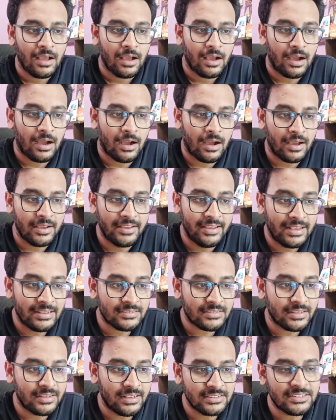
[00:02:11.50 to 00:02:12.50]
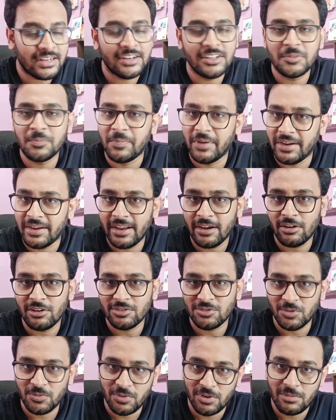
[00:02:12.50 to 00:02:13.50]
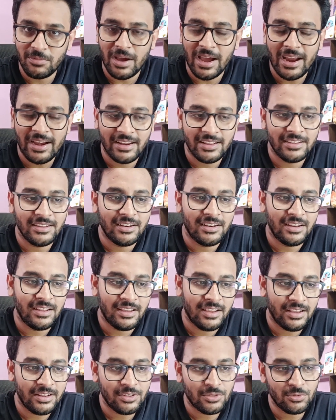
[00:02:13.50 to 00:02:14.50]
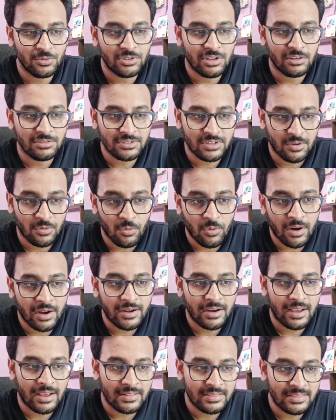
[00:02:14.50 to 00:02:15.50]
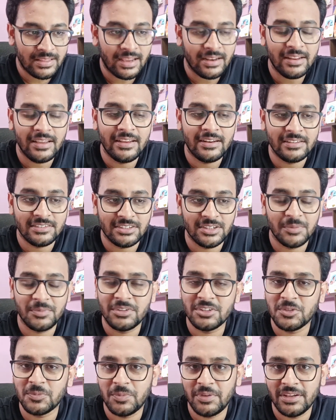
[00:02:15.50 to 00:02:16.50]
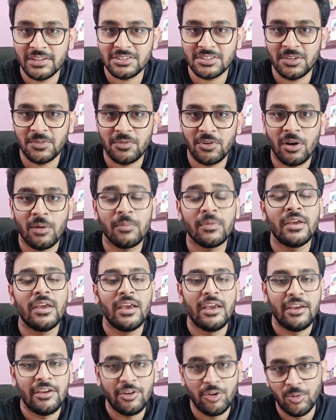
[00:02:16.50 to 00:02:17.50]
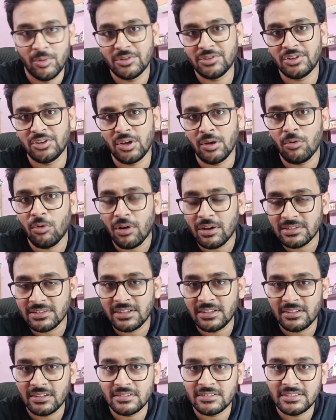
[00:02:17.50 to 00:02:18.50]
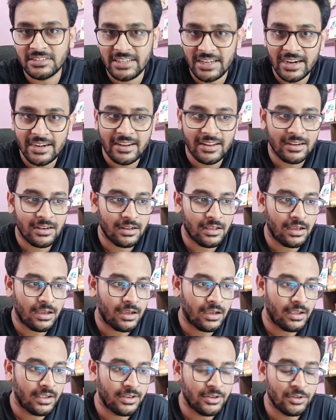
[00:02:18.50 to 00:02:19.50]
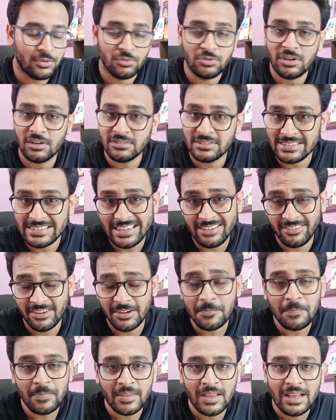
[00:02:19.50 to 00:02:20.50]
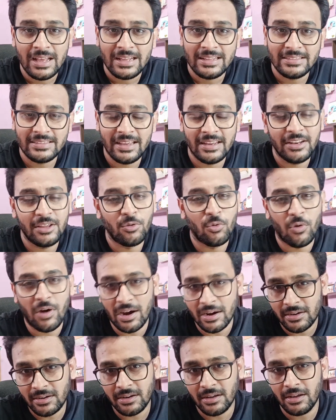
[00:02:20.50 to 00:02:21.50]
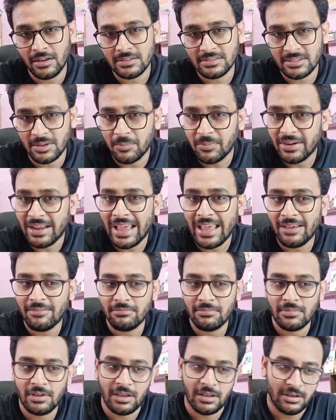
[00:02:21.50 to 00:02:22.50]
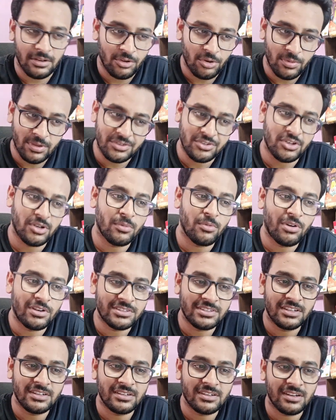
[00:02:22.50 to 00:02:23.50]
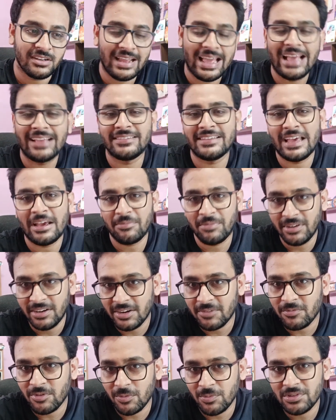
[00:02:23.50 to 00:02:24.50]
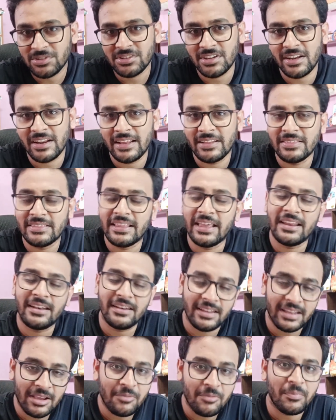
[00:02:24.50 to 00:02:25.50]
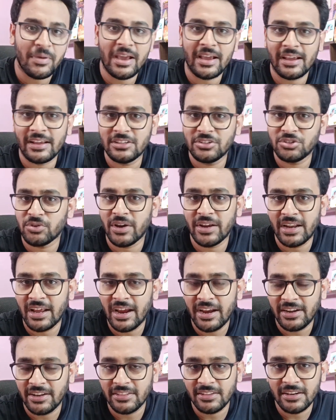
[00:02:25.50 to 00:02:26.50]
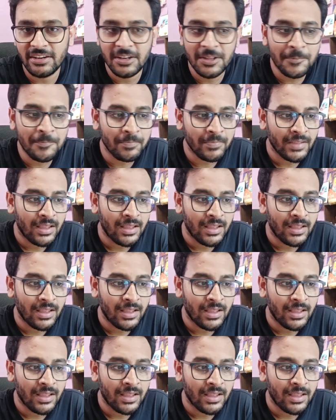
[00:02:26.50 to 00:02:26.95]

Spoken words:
He has done his BTech also from IIT Delhi in 2001, and then he received his PhD from University of Washington, Seattle in 2007. Then he worked some time in University of Washington as an affiliate professor and then came back and joined IIT Delhi.